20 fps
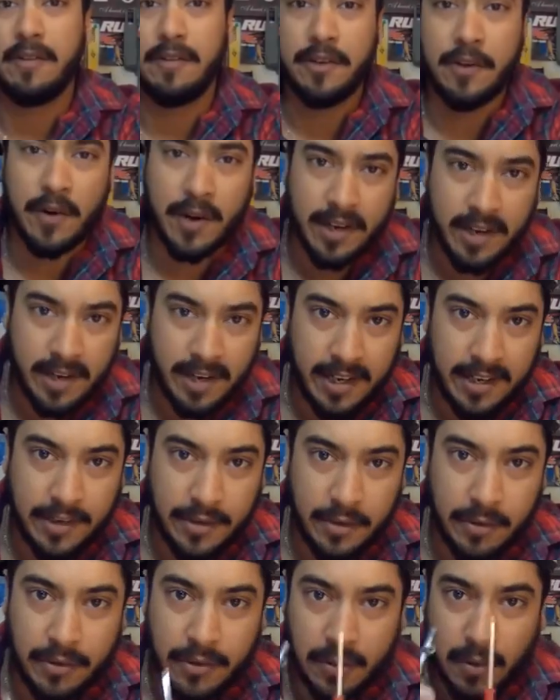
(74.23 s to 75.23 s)
You're going to
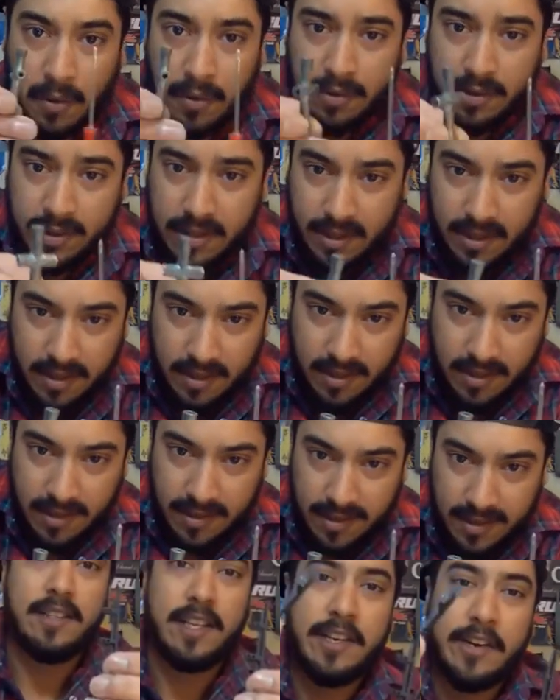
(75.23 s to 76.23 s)
need two tools.
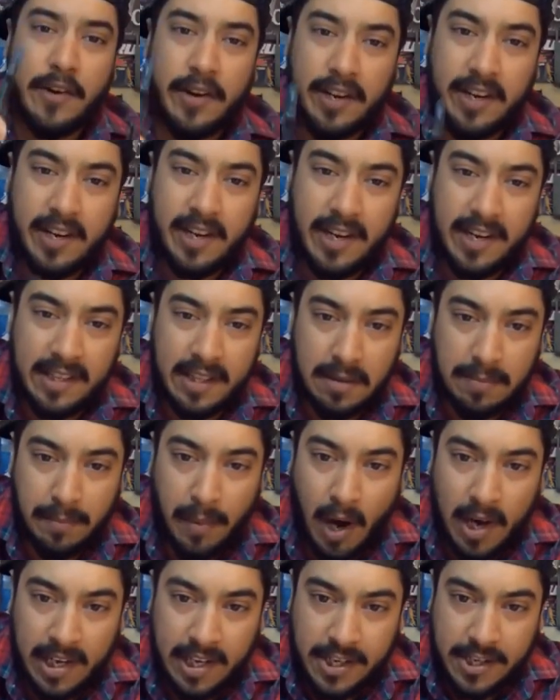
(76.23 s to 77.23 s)
Then you're going to need the
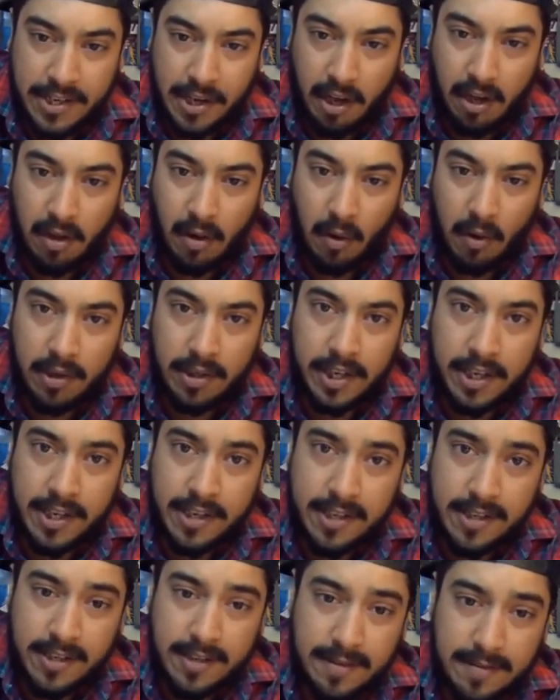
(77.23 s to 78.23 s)
body shell
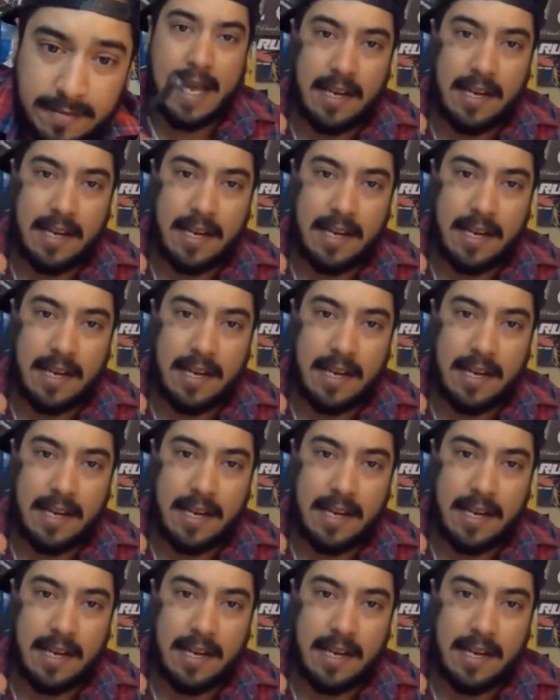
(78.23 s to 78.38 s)
holders.